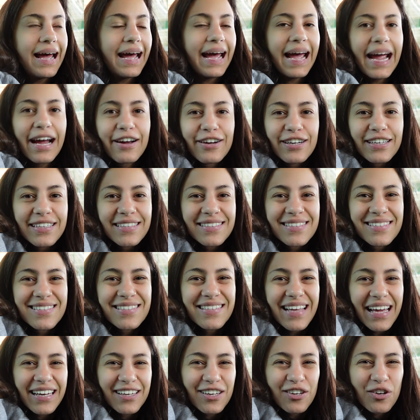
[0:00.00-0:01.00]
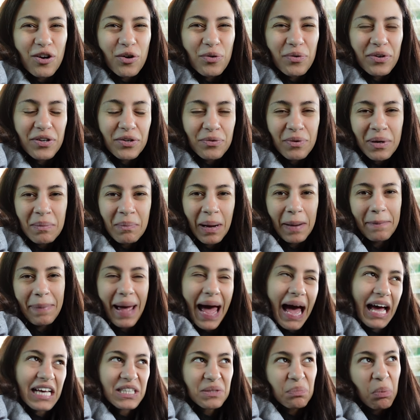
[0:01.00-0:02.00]
errands and, you know, renewing my
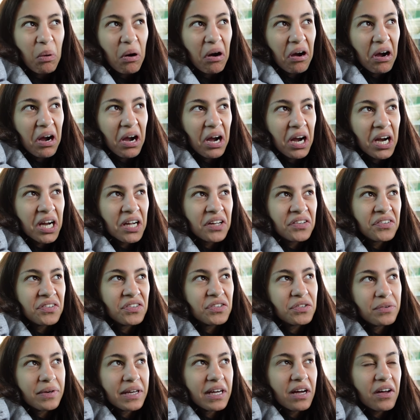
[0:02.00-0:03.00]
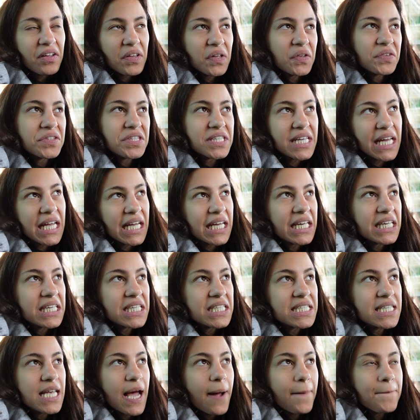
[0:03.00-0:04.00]
passport and doing all those
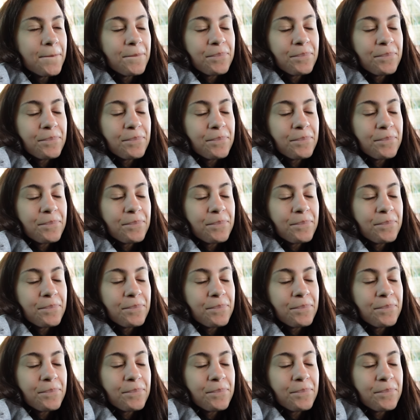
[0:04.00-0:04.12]
things,